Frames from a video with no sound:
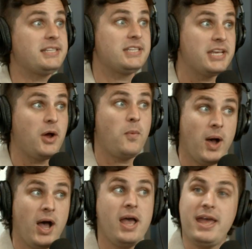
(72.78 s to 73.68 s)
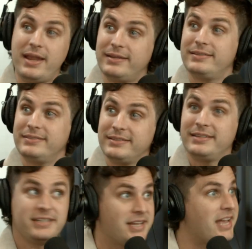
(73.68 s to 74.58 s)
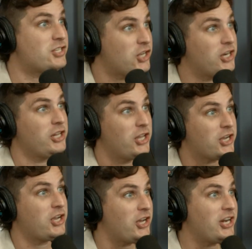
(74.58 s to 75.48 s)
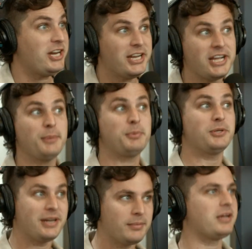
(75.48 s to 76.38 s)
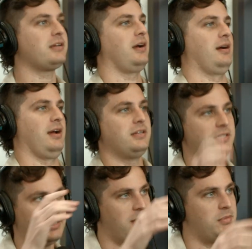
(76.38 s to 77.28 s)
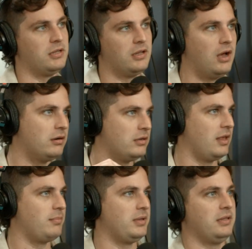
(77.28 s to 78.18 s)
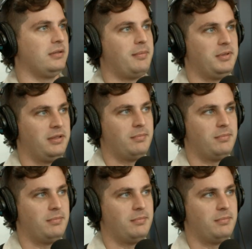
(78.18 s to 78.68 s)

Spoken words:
you know what? It's gonna look good in a couple. And I'm like, all right, leave me alone and let me live